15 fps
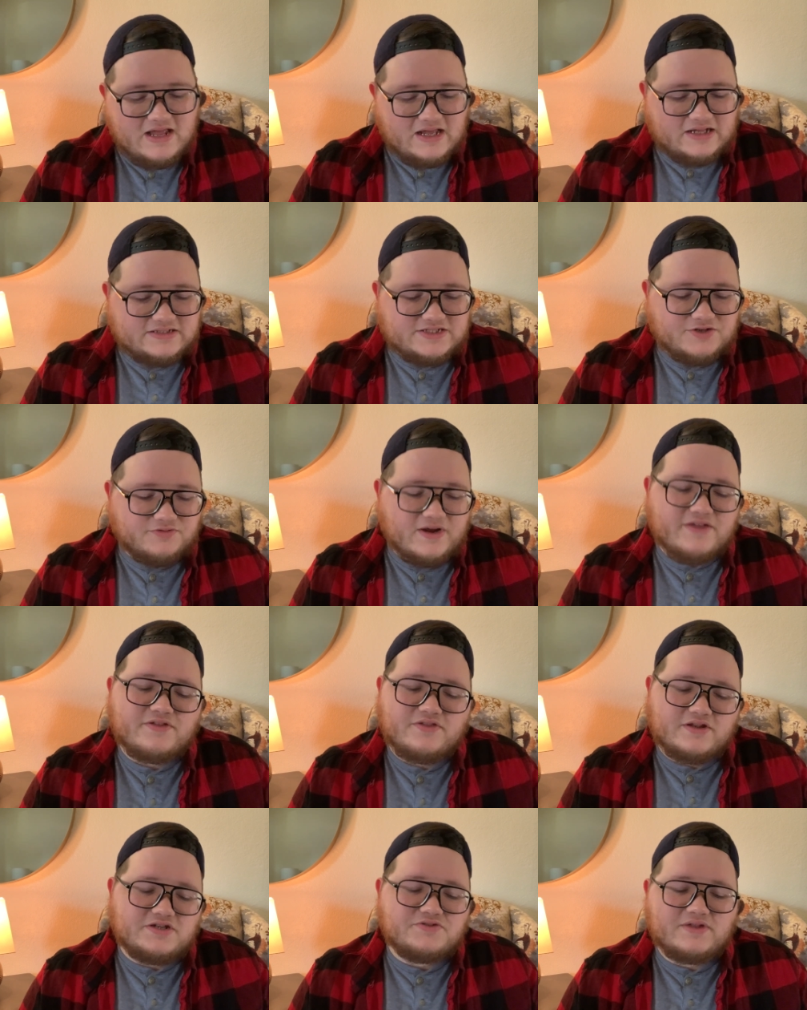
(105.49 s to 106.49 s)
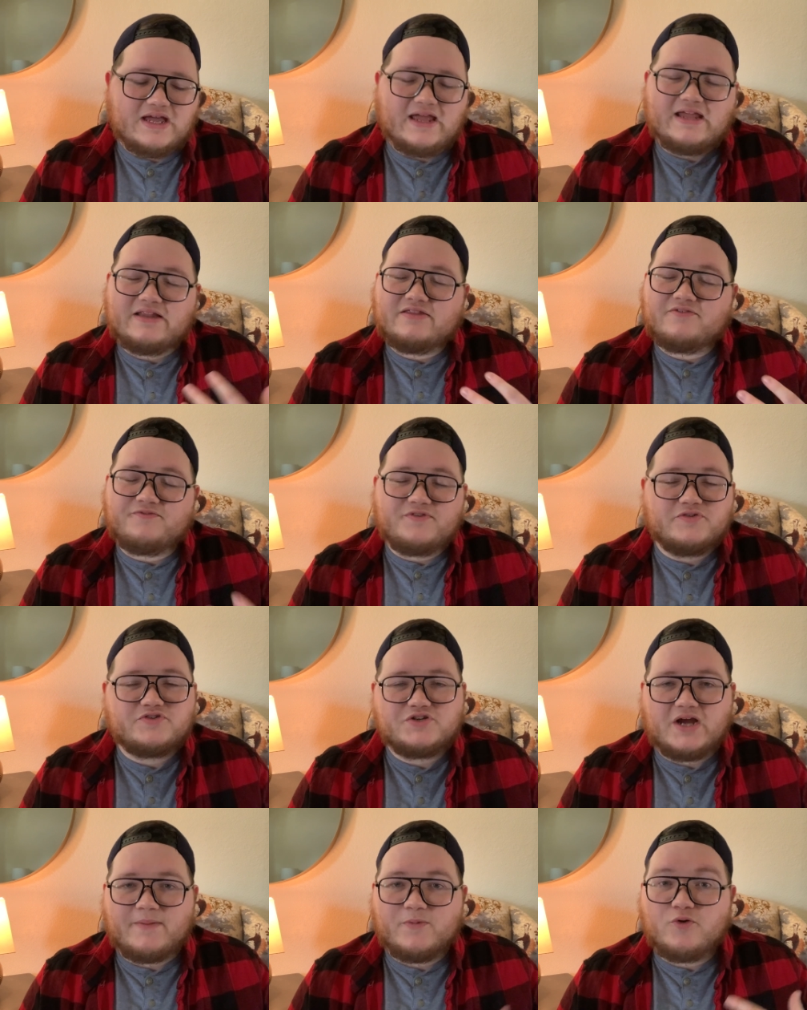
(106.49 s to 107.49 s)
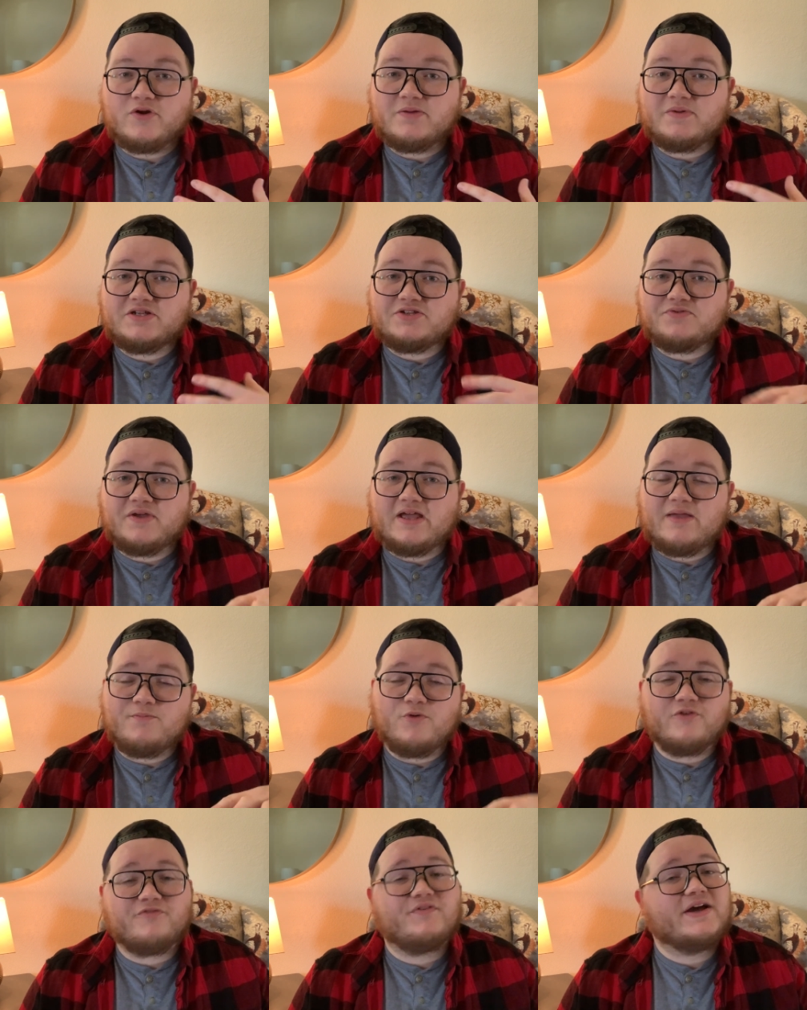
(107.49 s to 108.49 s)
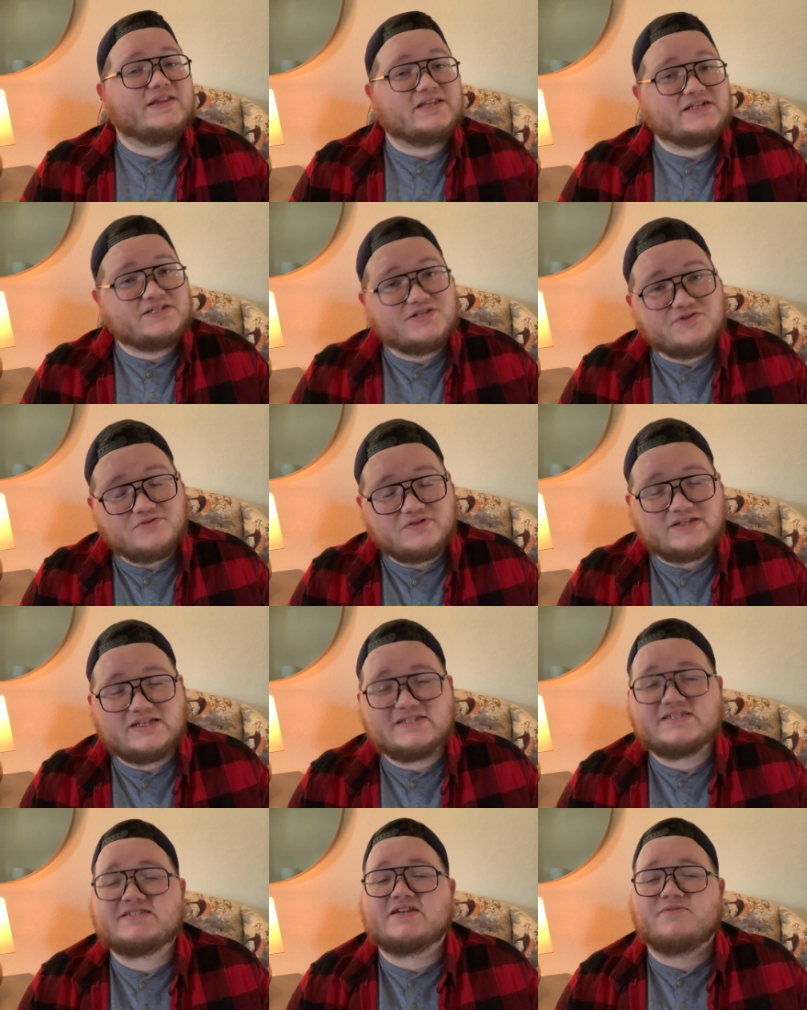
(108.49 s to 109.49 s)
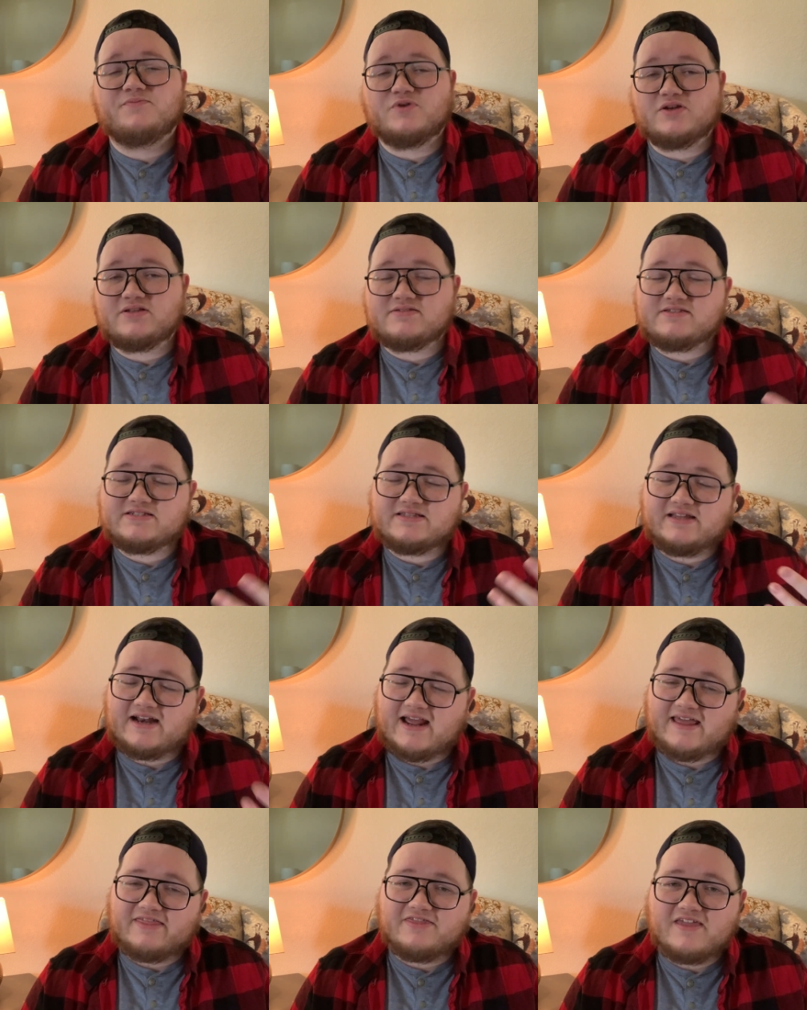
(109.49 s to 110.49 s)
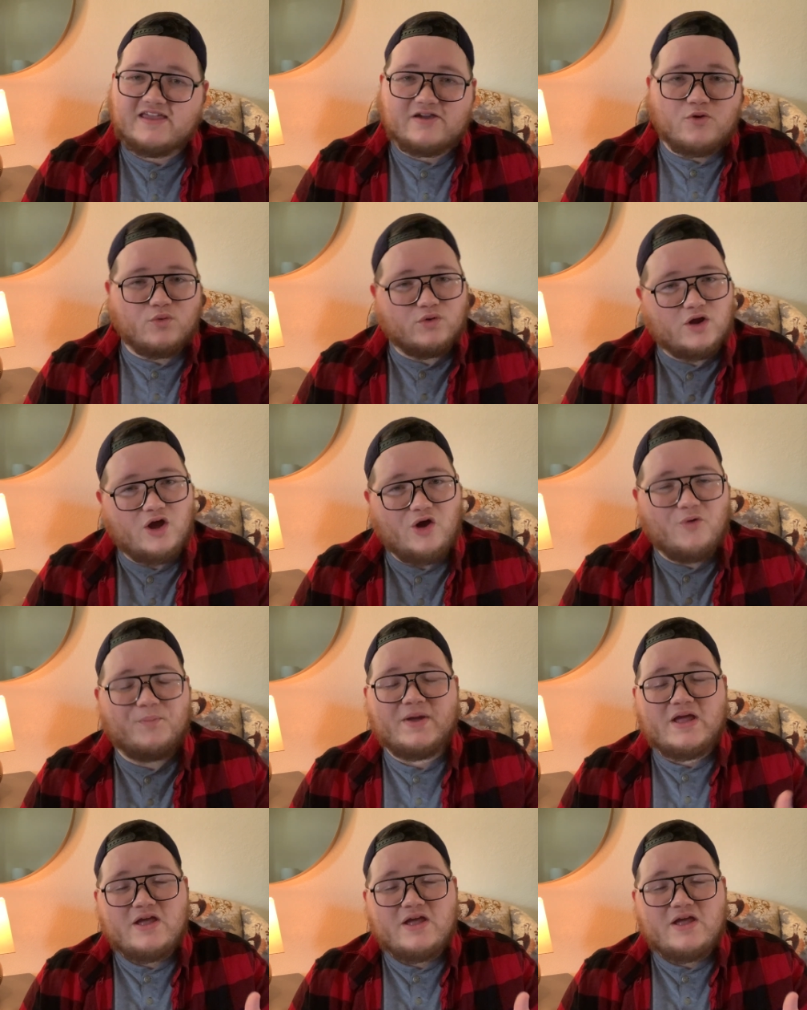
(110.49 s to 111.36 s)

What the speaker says: And so rather than do that in the future, I'm going to be doing a more finely tuned list of books that I think or hope